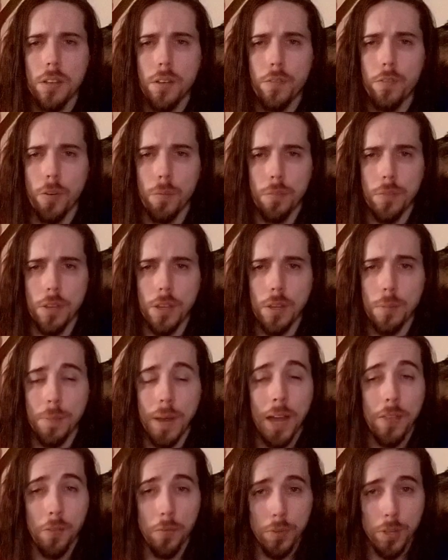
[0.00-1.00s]
from the
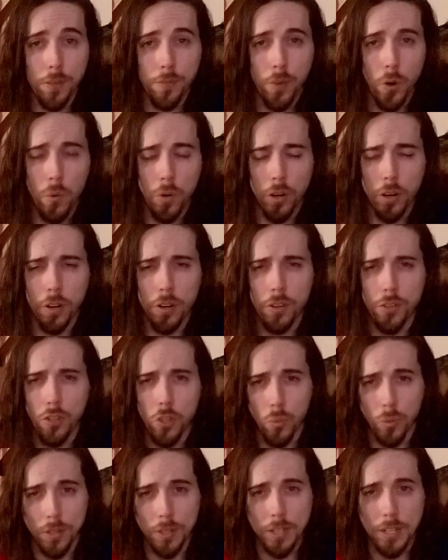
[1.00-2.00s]
path of the Evoker,
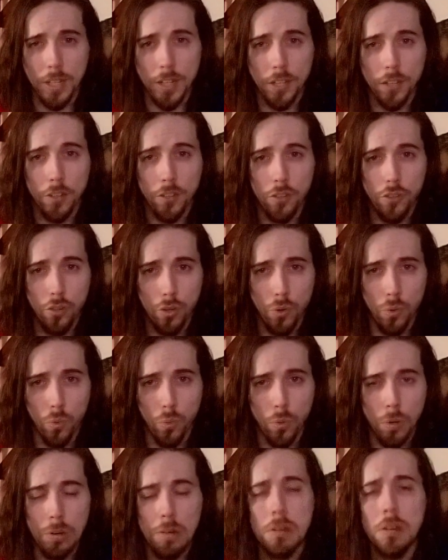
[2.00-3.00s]
you would need
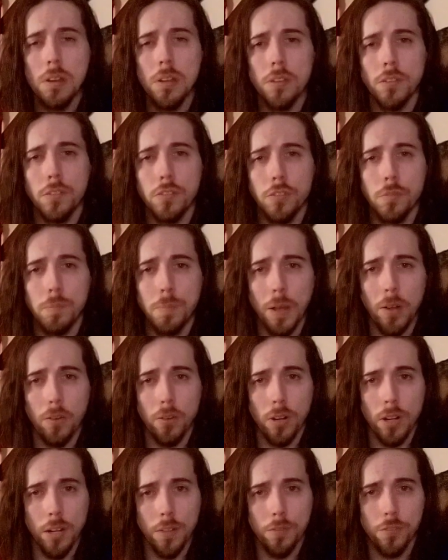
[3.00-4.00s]
2 spell
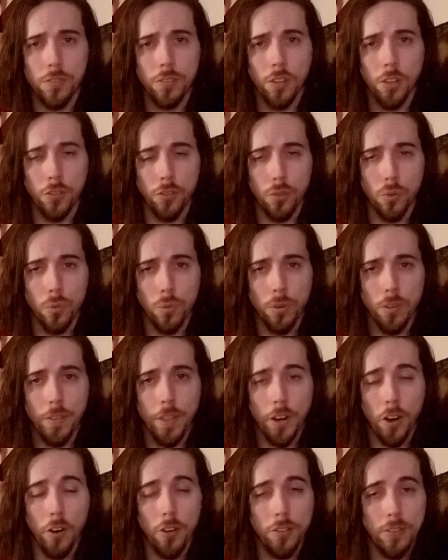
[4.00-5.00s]
glyphs attuned
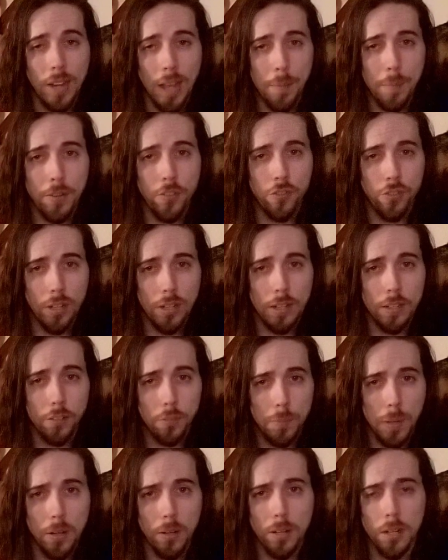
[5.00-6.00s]
that are damage-dealing
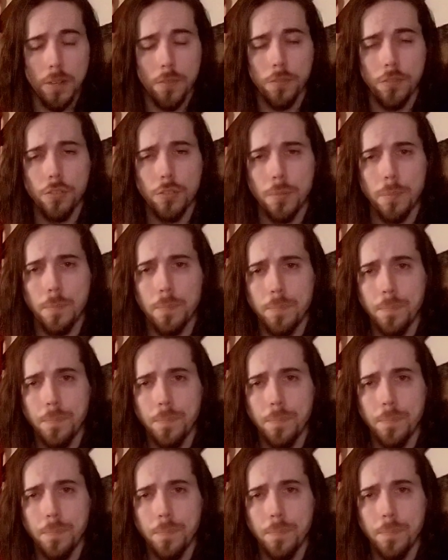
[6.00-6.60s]
spell glyphs.